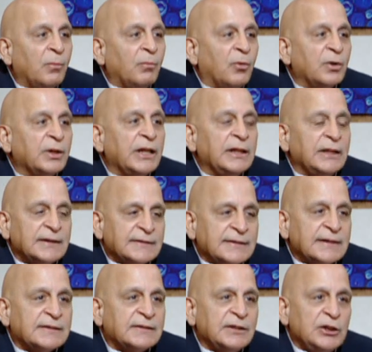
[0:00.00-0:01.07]
more than
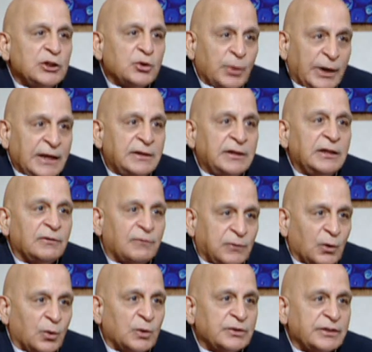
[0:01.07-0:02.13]
16 to 18
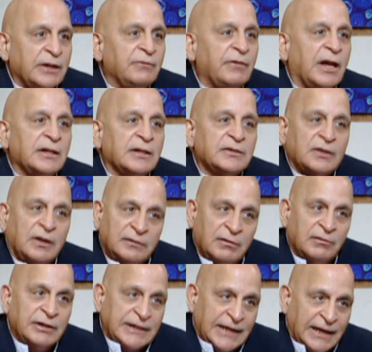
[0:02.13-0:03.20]
floors and various
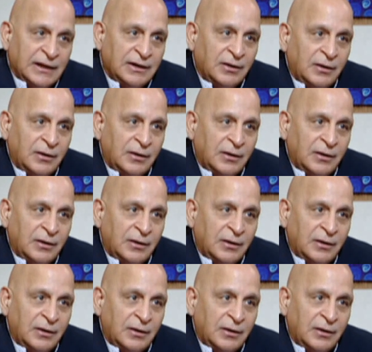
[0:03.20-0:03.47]
other retail.